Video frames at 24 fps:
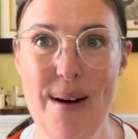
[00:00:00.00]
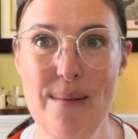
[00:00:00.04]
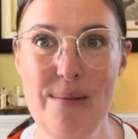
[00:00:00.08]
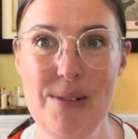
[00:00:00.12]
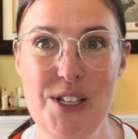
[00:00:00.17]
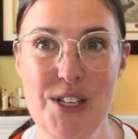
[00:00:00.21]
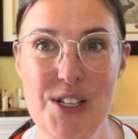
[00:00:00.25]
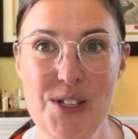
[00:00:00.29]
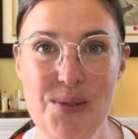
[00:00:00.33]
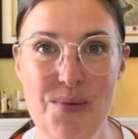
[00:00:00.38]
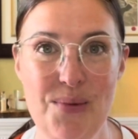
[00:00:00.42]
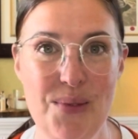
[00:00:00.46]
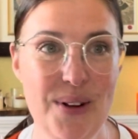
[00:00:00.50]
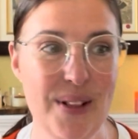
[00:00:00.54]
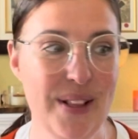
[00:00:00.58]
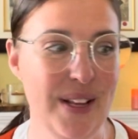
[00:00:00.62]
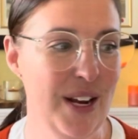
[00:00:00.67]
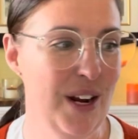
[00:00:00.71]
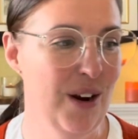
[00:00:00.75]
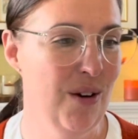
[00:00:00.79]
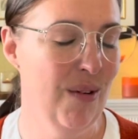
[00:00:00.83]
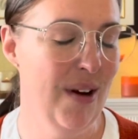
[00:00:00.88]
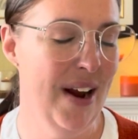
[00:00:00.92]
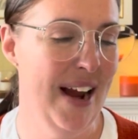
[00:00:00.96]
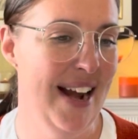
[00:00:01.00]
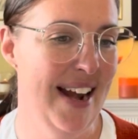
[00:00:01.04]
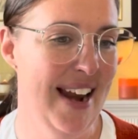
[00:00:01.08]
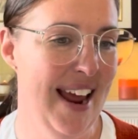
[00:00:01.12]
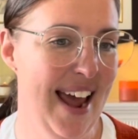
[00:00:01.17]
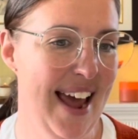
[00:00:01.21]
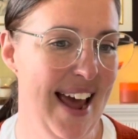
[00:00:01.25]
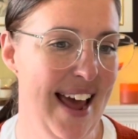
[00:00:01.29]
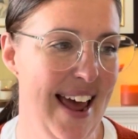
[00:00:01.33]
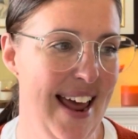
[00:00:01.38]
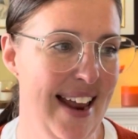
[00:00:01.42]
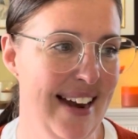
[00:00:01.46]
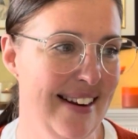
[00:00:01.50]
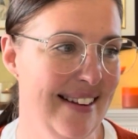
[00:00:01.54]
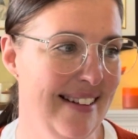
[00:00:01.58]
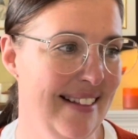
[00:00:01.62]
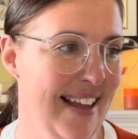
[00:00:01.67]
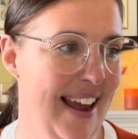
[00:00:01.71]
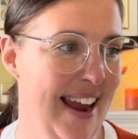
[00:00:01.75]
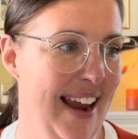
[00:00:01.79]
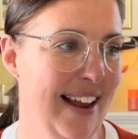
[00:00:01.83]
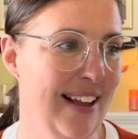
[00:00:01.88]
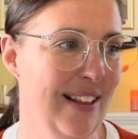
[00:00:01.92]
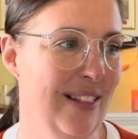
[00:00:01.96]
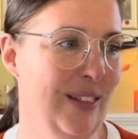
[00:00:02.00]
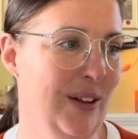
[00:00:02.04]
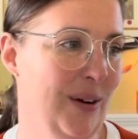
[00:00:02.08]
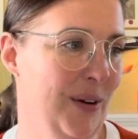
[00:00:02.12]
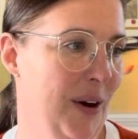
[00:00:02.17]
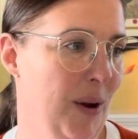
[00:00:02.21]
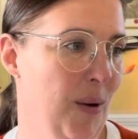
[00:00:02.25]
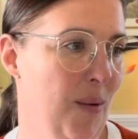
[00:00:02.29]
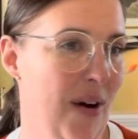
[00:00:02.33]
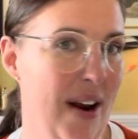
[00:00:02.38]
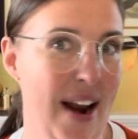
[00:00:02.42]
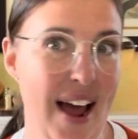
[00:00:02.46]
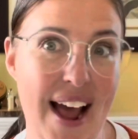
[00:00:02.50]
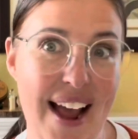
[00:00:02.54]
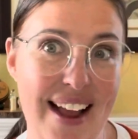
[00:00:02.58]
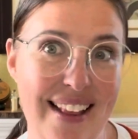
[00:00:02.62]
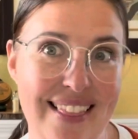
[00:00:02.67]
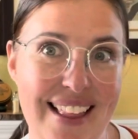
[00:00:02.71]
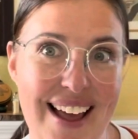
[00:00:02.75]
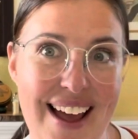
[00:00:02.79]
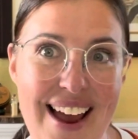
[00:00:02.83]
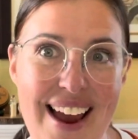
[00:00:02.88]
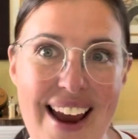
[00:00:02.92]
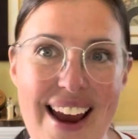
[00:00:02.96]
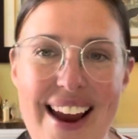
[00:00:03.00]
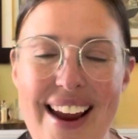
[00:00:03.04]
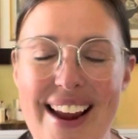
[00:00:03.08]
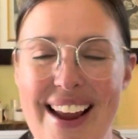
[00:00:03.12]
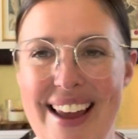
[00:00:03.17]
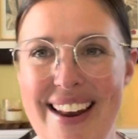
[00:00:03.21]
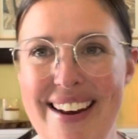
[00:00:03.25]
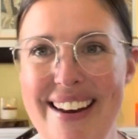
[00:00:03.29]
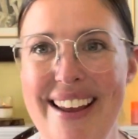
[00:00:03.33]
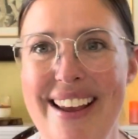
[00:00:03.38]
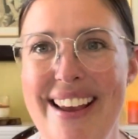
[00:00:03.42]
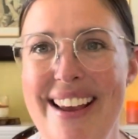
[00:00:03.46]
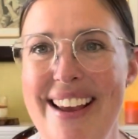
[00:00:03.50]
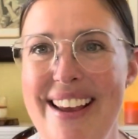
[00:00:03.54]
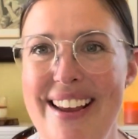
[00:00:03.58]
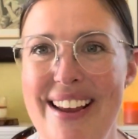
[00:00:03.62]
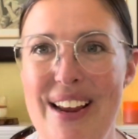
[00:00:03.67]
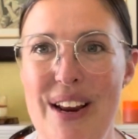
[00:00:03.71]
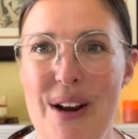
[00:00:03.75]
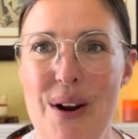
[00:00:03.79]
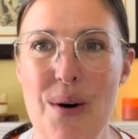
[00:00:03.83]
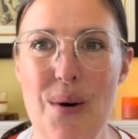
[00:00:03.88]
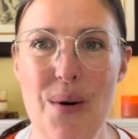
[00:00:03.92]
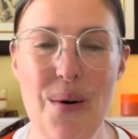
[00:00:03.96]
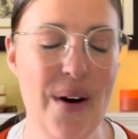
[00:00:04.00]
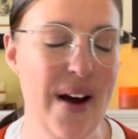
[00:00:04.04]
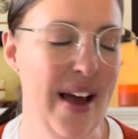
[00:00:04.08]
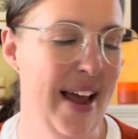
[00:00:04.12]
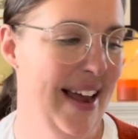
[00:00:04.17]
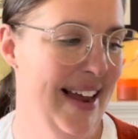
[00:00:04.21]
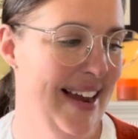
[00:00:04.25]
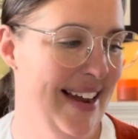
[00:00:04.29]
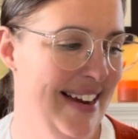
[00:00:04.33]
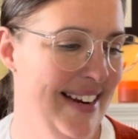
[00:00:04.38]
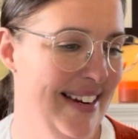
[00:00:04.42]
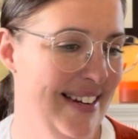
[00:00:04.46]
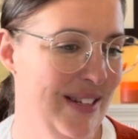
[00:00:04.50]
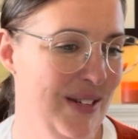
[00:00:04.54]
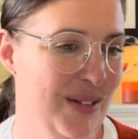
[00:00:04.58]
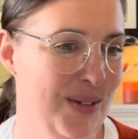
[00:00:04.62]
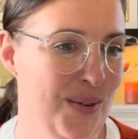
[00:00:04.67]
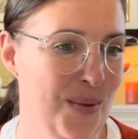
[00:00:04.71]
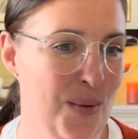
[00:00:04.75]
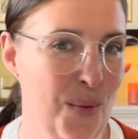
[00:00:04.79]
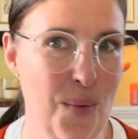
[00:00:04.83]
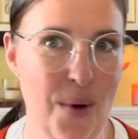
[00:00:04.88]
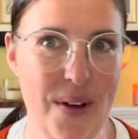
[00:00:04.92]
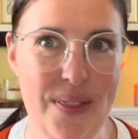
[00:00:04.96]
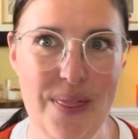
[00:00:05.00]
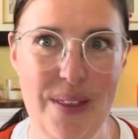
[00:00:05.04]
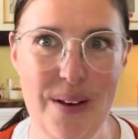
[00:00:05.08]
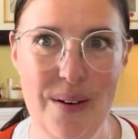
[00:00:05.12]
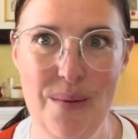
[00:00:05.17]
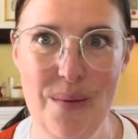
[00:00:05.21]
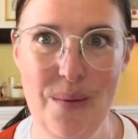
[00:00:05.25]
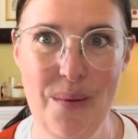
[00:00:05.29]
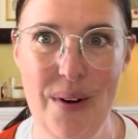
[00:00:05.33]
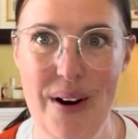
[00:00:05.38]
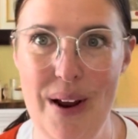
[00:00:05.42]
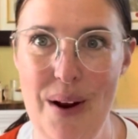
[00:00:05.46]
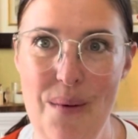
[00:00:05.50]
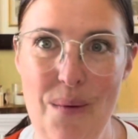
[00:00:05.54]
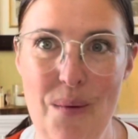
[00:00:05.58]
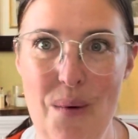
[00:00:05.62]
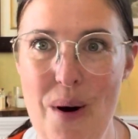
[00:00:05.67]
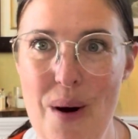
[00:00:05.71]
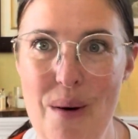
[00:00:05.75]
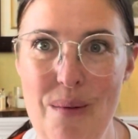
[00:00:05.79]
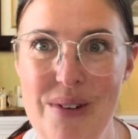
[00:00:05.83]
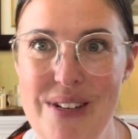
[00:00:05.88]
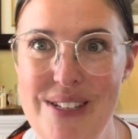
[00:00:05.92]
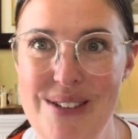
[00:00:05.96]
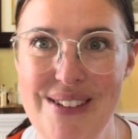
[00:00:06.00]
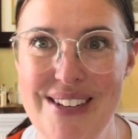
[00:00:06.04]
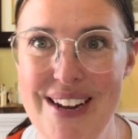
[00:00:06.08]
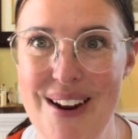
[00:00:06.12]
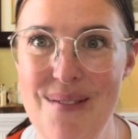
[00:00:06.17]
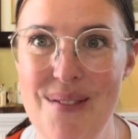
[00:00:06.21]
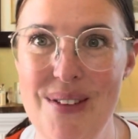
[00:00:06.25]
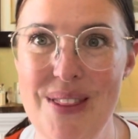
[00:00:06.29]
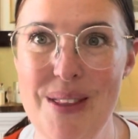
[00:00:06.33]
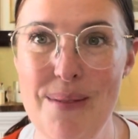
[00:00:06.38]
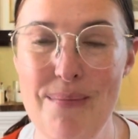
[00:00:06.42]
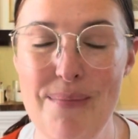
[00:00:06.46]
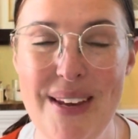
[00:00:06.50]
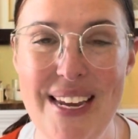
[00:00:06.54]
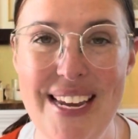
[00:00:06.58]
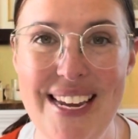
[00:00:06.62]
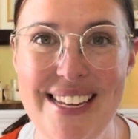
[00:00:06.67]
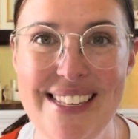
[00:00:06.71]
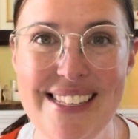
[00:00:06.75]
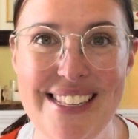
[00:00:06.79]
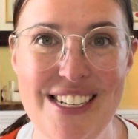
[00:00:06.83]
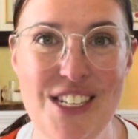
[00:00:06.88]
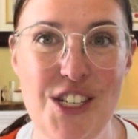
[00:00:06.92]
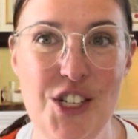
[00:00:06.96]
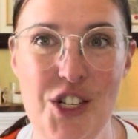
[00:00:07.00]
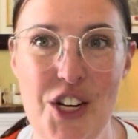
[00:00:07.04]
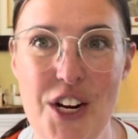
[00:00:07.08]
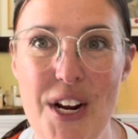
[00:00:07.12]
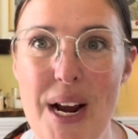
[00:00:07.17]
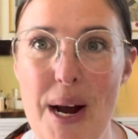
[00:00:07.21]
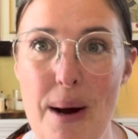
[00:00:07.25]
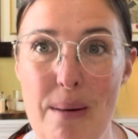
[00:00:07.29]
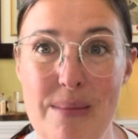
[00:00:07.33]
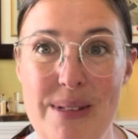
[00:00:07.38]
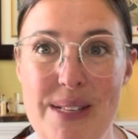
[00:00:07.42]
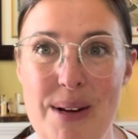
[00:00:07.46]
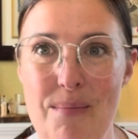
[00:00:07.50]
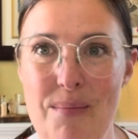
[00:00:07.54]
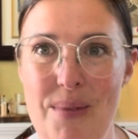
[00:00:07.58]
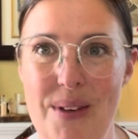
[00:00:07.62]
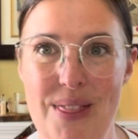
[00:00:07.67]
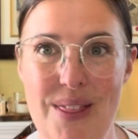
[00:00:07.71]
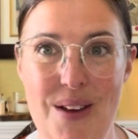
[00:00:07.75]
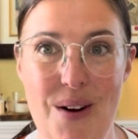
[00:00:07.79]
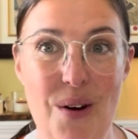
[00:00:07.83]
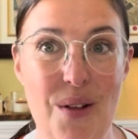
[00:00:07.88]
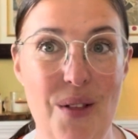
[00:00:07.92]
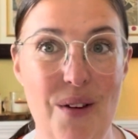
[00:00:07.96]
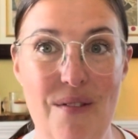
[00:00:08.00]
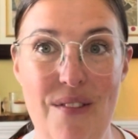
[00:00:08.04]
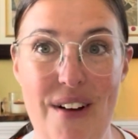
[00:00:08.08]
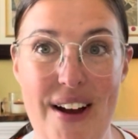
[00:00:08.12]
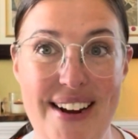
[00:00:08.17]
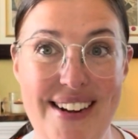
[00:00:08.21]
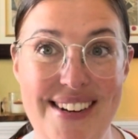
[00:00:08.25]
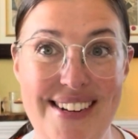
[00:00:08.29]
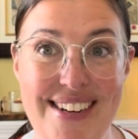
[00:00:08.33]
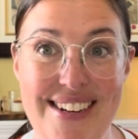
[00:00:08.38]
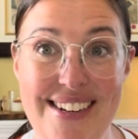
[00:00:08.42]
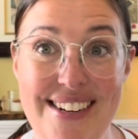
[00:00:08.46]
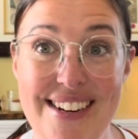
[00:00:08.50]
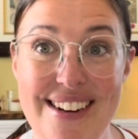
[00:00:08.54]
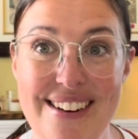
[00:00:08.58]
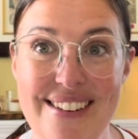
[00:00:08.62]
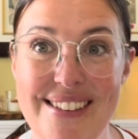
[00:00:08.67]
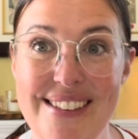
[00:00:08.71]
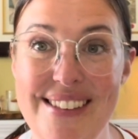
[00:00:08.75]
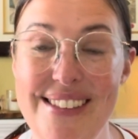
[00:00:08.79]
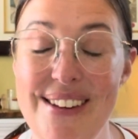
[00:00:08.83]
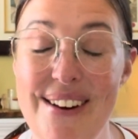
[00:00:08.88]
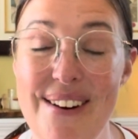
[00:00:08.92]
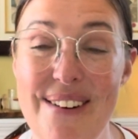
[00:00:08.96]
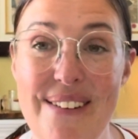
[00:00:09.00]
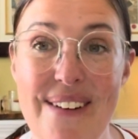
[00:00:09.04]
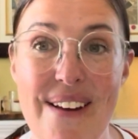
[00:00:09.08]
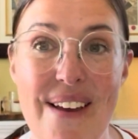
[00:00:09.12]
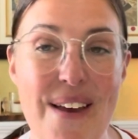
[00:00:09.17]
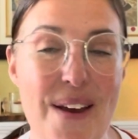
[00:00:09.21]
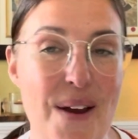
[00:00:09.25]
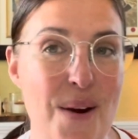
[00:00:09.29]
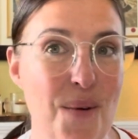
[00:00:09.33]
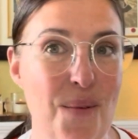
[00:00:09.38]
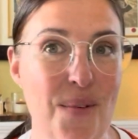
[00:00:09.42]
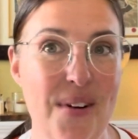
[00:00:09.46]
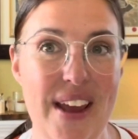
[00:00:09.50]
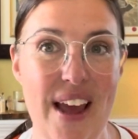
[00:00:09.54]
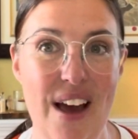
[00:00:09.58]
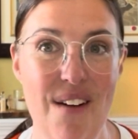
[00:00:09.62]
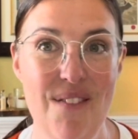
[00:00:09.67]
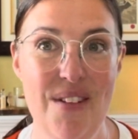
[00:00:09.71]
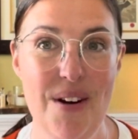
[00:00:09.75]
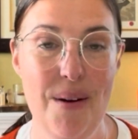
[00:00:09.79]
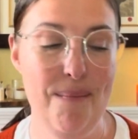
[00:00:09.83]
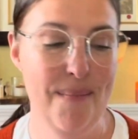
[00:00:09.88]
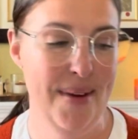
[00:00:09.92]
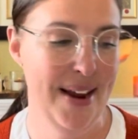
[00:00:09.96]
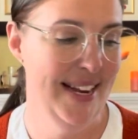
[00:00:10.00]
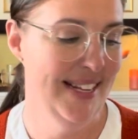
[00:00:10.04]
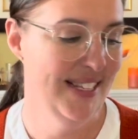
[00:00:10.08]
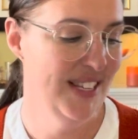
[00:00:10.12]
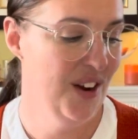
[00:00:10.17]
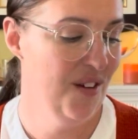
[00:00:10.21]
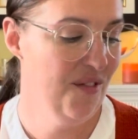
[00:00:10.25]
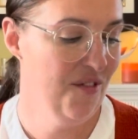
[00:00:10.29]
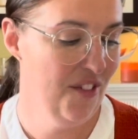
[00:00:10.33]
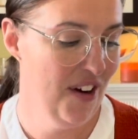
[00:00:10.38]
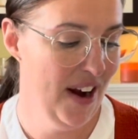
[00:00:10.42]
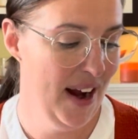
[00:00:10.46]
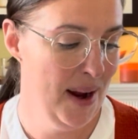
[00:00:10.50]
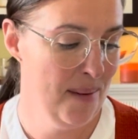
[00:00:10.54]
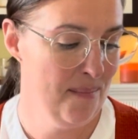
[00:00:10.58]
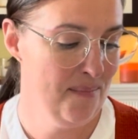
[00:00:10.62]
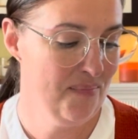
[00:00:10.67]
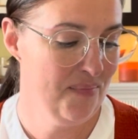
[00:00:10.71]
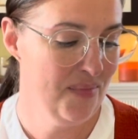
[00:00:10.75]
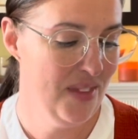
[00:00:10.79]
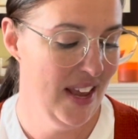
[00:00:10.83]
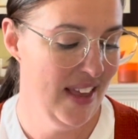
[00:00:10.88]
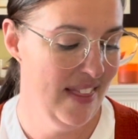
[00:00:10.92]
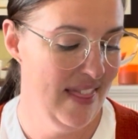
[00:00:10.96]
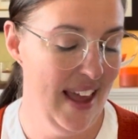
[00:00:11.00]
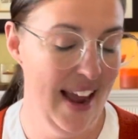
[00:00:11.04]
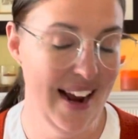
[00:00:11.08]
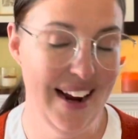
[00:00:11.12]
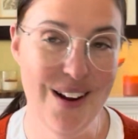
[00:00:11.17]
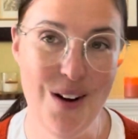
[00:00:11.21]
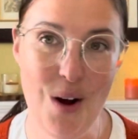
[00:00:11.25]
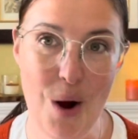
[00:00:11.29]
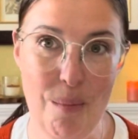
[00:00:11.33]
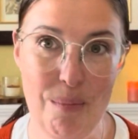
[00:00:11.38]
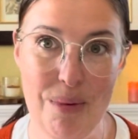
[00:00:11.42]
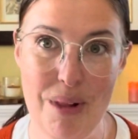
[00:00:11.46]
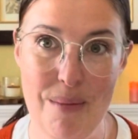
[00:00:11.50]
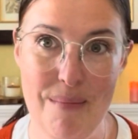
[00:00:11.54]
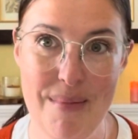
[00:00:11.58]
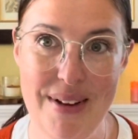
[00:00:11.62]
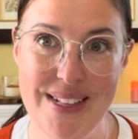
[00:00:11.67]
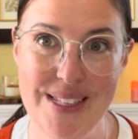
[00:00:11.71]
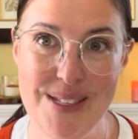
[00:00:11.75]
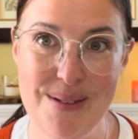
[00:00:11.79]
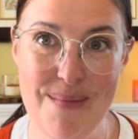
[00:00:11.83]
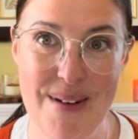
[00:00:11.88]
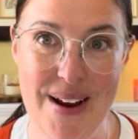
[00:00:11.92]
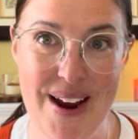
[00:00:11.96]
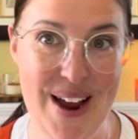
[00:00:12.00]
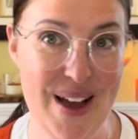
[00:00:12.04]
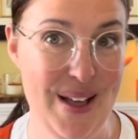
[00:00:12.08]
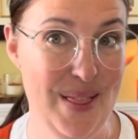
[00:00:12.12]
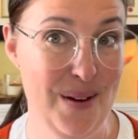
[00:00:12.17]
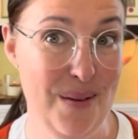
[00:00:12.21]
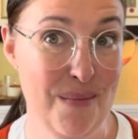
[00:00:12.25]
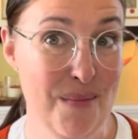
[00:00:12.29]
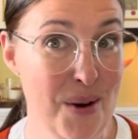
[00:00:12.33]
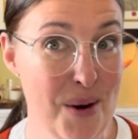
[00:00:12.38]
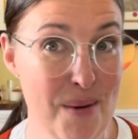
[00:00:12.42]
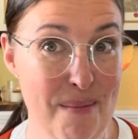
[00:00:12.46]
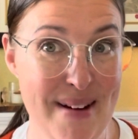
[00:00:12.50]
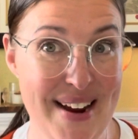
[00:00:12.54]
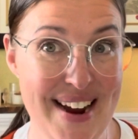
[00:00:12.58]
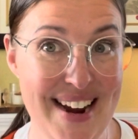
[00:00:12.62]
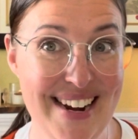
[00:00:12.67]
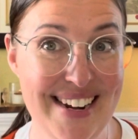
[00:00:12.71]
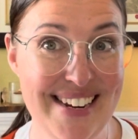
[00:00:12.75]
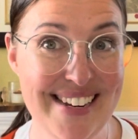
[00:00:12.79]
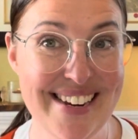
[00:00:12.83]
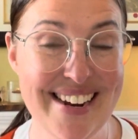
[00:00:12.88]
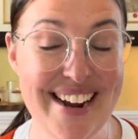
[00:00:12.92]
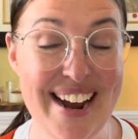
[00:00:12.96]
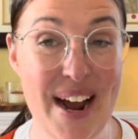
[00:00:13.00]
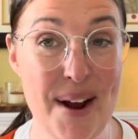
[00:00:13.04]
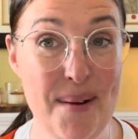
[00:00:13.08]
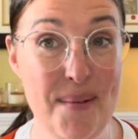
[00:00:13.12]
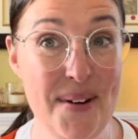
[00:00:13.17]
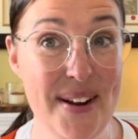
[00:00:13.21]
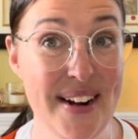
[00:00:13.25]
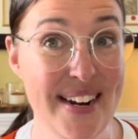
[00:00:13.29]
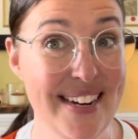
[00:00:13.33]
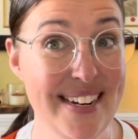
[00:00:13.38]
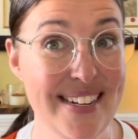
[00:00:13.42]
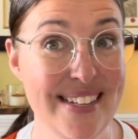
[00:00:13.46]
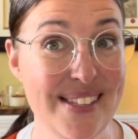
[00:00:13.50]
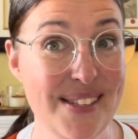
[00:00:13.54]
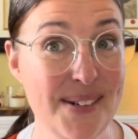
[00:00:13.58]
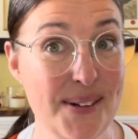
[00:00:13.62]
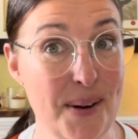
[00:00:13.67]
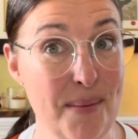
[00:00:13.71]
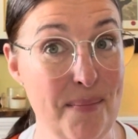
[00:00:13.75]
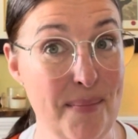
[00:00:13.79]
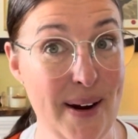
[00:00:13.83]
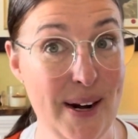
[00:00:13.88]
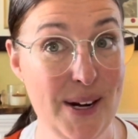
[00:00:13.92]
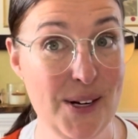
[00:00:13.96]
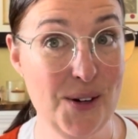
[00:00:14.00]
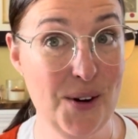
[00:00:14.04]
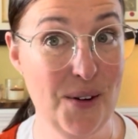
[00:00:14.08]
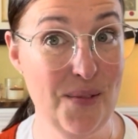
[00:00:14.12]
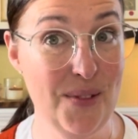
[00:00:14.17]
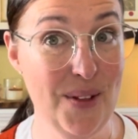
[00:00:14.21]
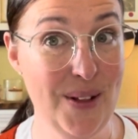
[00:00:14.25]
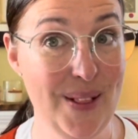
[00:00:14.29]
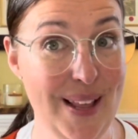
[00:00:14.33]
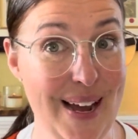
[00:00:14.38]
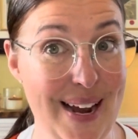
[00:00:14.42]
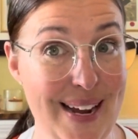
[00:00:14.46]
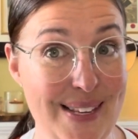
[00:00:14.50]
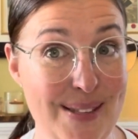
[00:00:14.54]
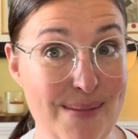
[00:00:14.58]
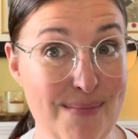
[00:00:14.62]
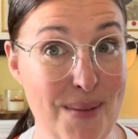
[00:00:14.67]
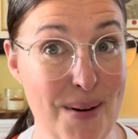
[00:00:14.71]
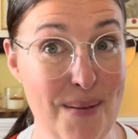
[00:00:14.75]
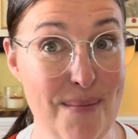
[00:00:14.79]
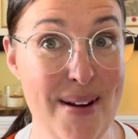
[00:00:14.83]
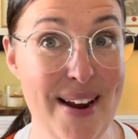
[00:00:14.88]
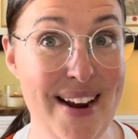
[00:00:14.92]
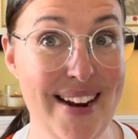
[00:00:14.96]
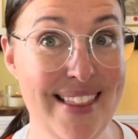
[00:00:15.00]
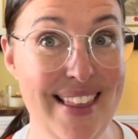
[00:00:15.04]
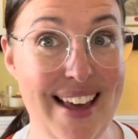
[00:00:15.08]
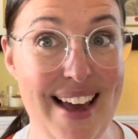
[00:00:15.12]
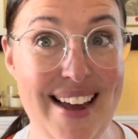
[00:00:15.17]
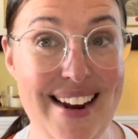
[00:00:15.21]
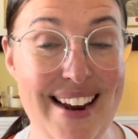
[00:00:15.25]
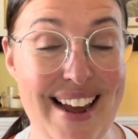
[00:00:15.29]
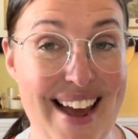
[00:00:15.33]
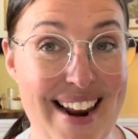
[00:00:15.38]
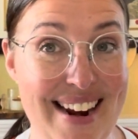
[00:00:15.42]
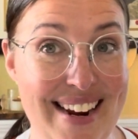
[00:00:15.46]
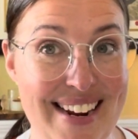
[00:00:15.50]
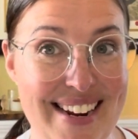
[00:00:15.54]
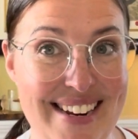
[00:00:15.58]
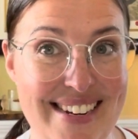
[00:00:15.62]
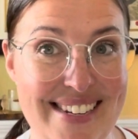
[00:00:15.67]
She's really great at like learning what I like and, you know, and what I want done with the piece, and she comes up with all the fine details. So we have an amazing frame that complements my other mermaid. I'm going to insert a picture of the last mermaid that Annika